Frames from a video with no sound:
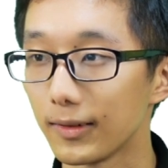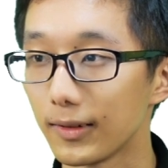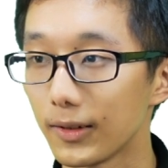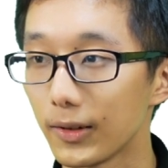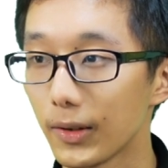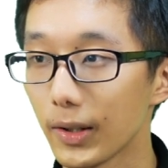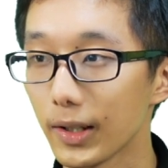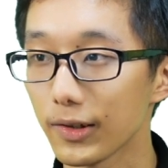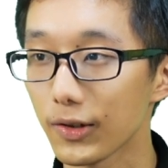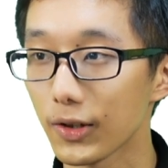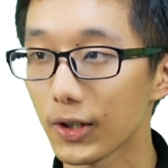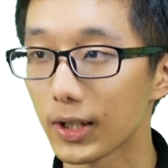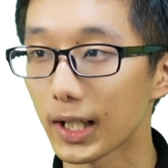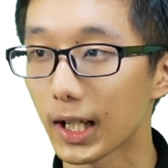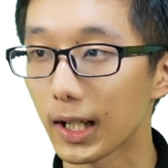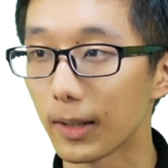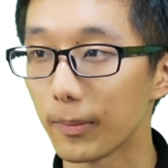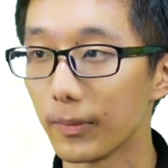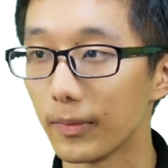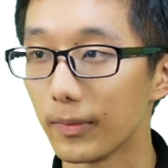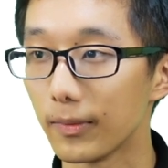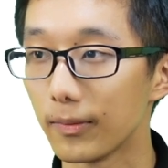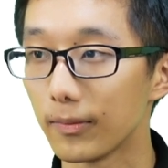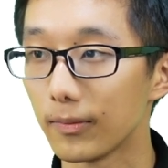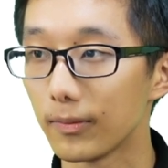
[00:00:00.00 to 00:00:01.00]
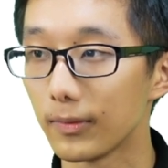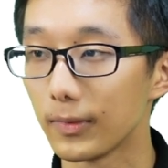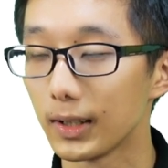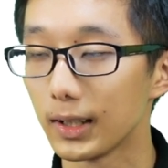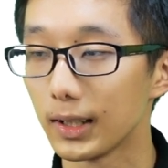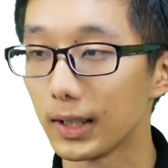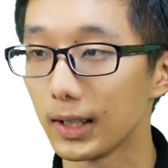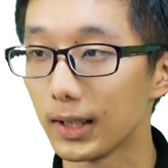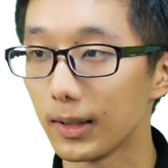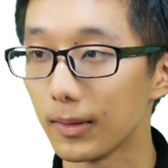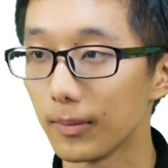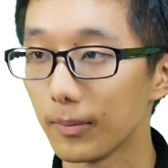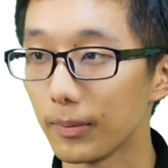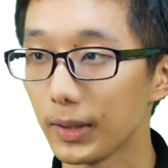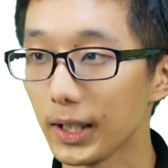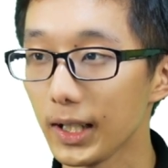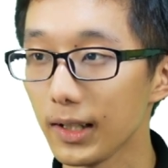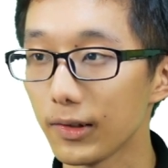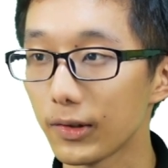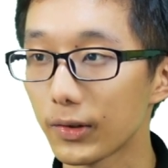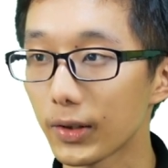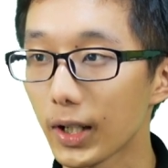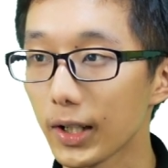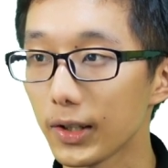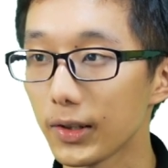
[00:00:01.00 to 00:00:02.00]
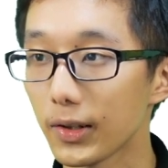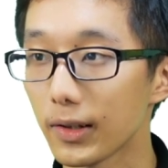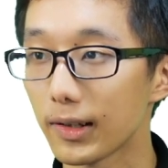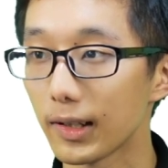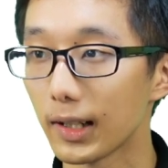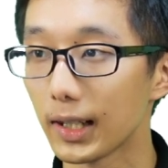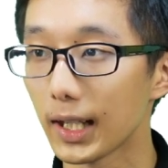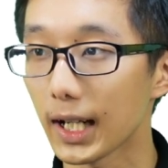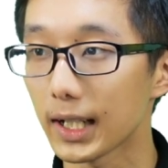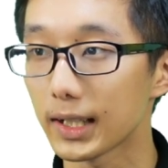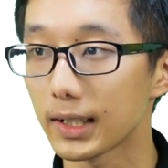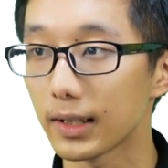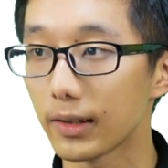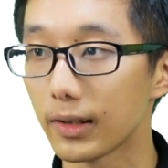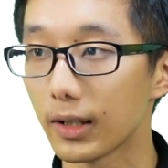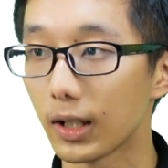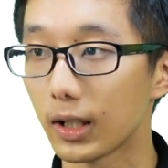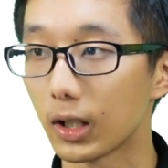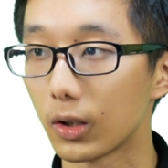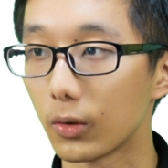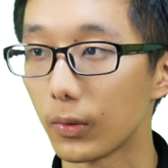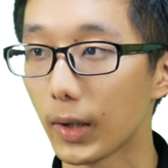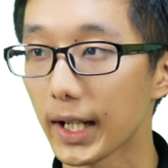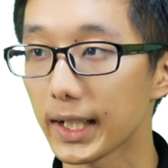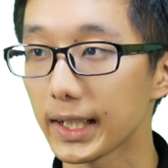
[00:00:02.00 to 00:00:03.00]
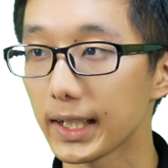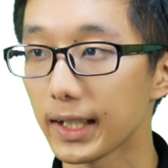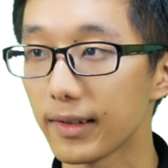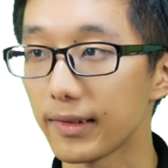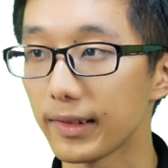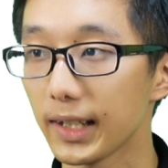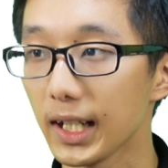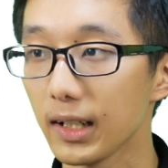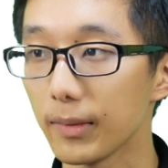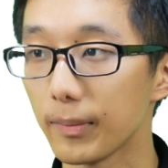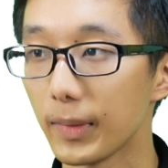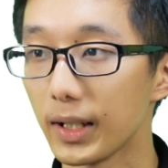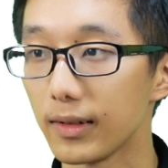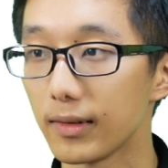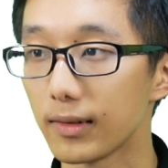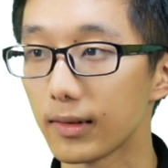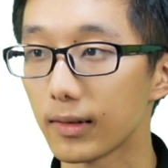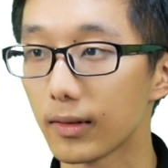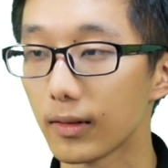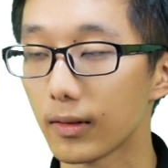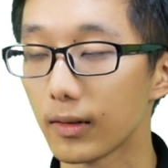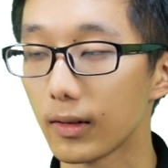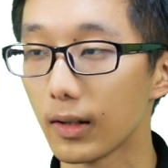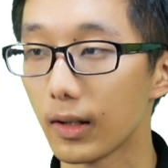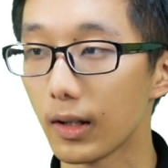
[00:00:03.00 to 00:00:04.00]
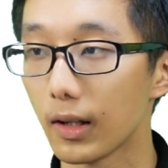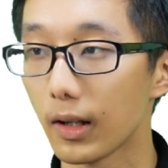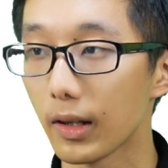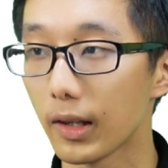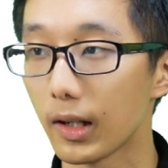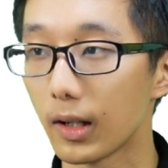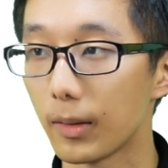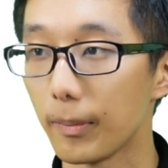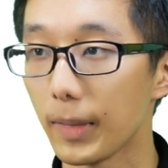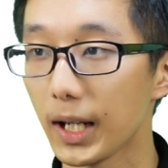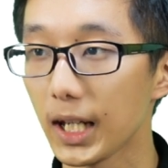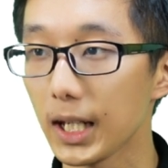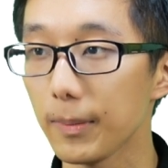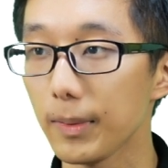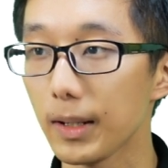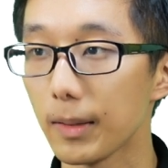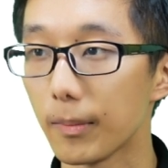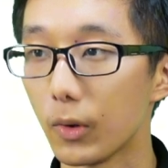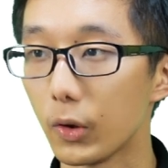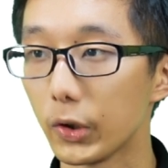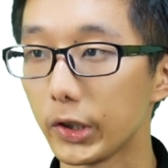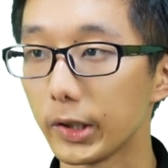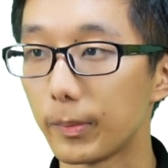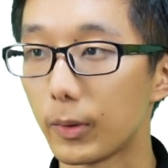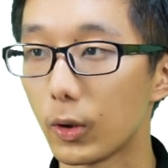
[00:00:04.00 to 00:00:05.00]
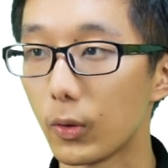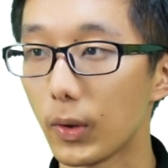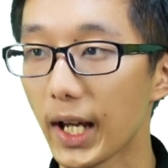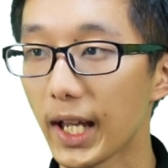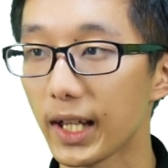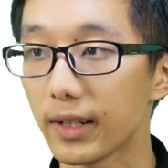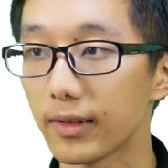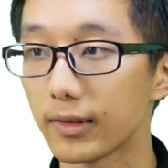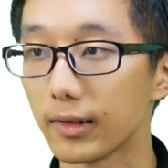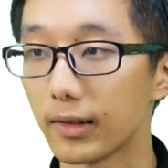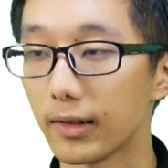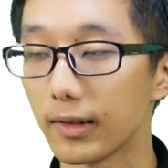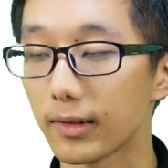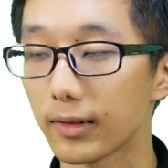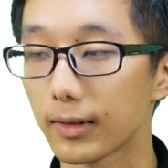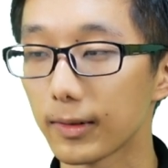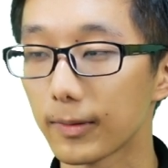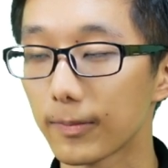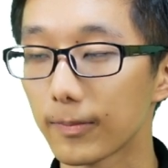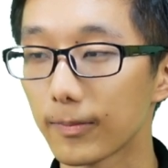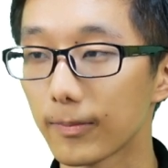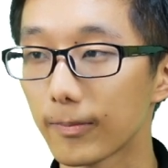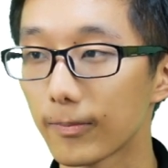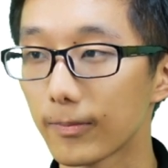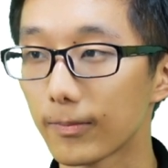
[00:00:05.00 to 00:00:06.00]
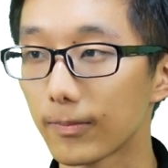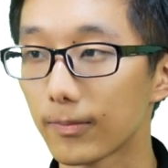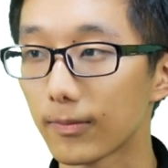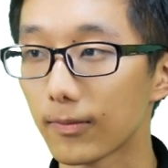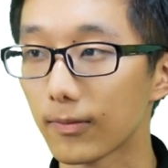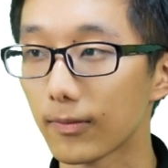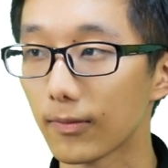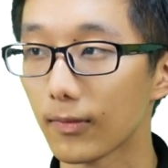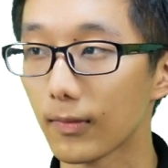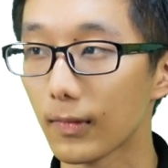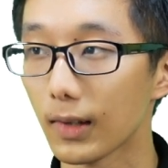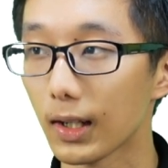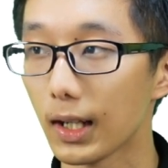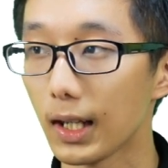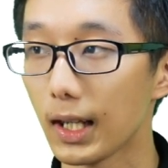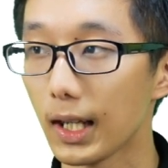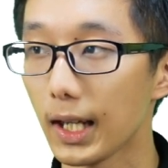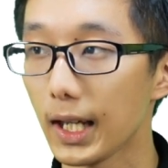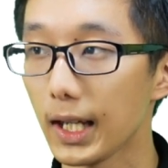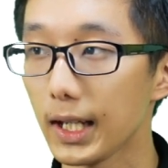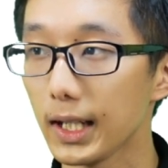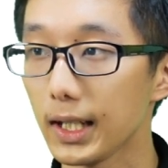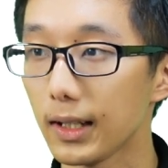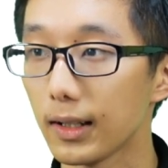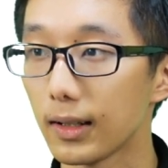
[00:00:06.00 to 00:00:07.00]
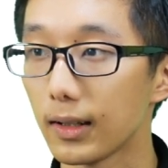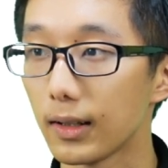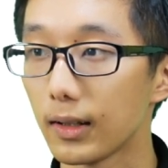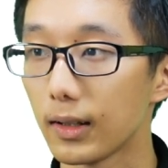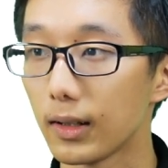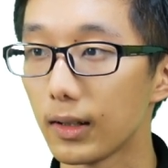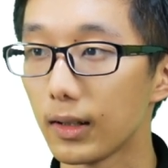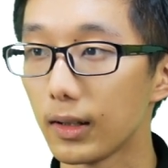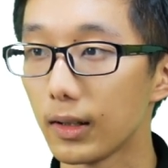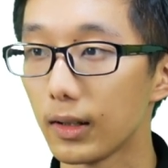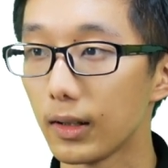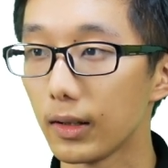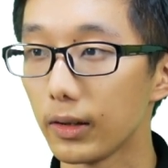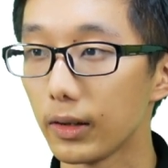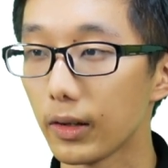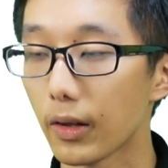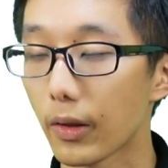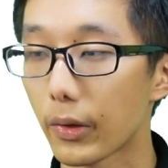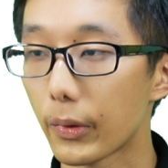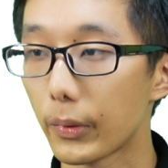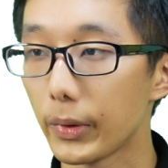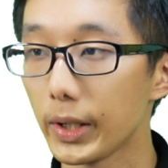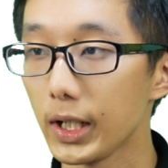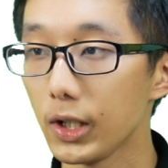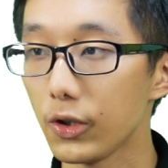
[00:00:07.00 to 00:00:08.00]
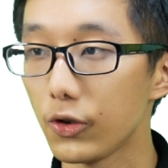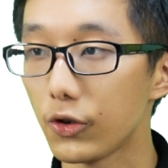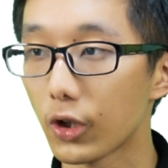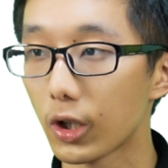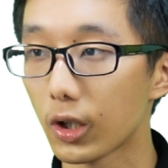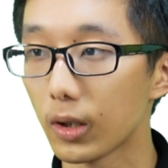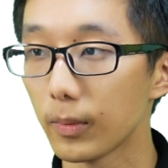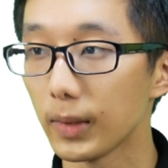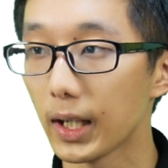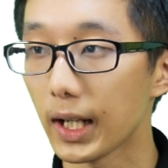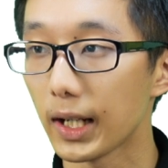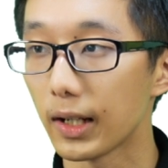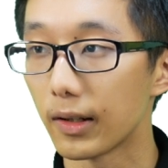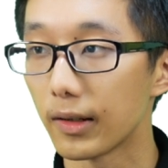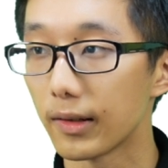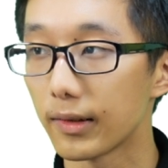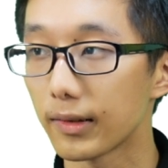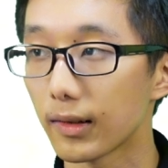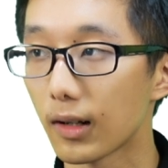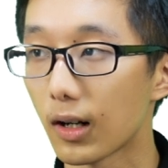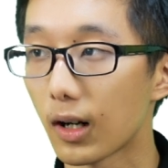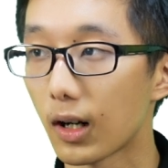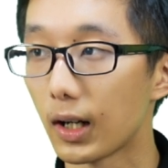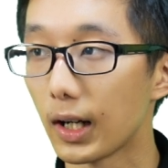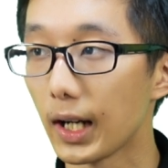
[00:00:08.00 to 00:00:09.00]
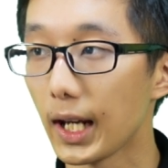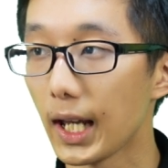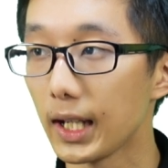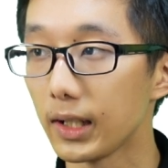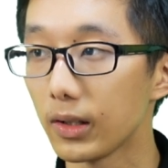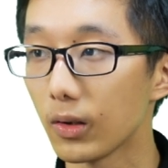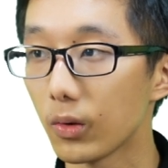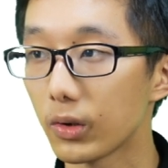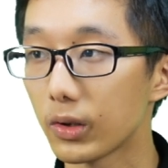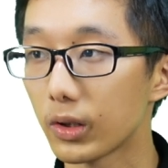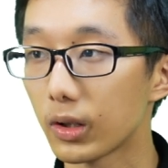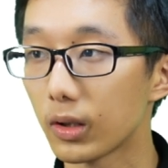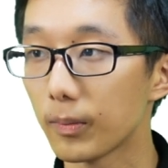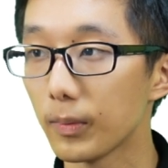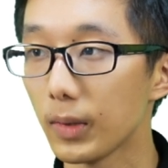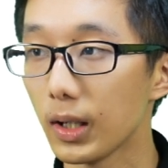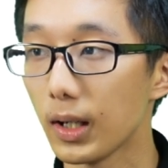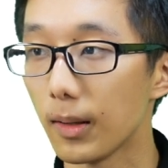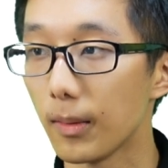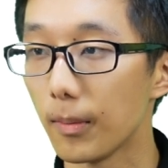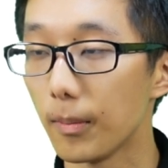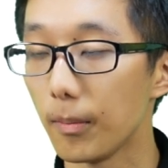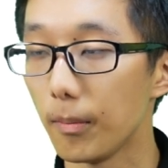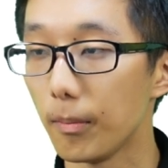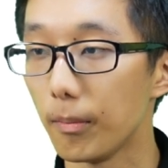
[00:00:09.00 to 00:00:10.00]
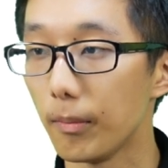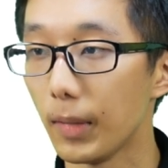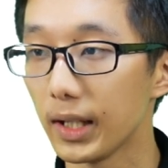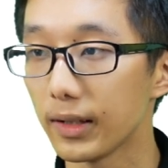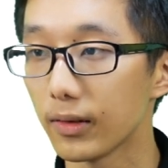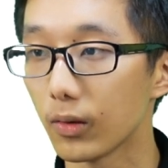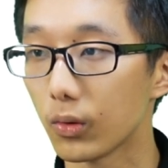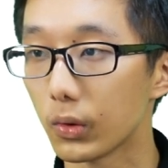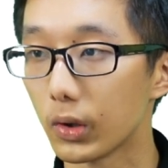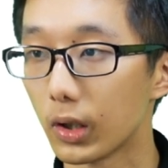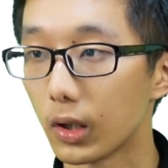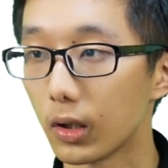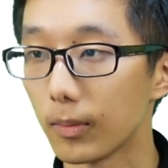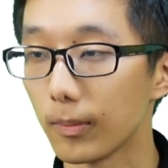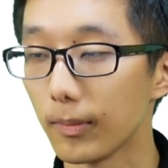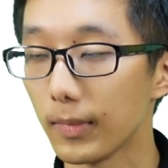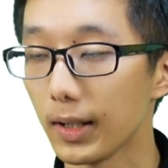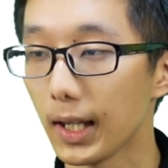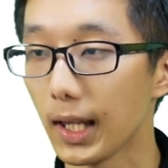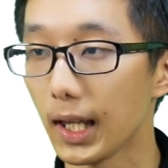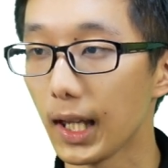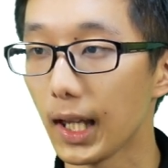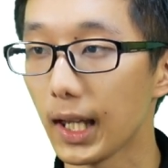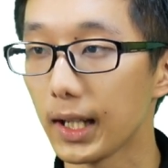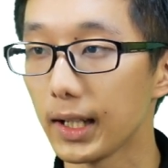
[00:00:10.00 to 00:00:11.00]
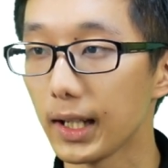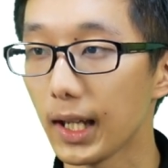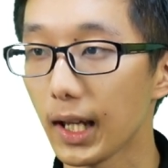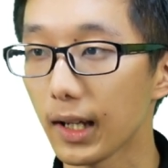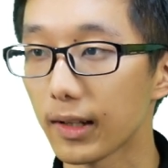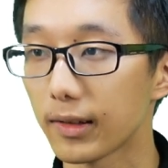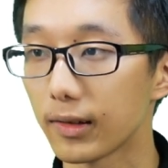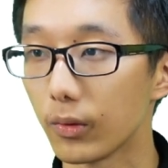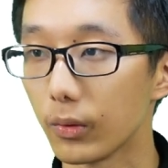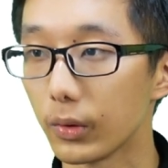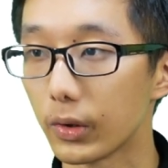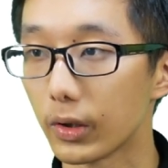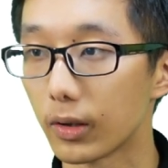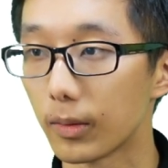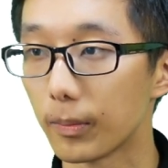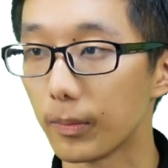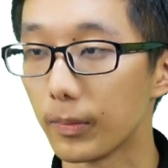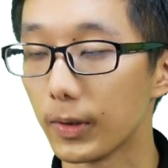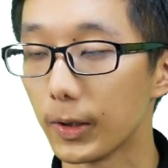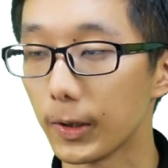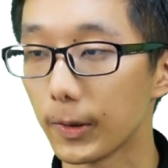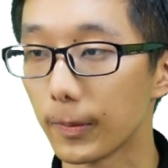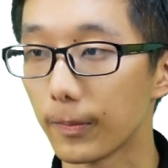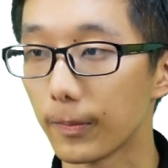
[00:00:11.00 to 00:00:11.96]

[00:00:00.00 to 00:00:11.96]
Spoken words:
Question time. Please try to select the correct statements. There may be multiple answers. A. The 3 germ layers are endoderm, mesoderm, and exoderm.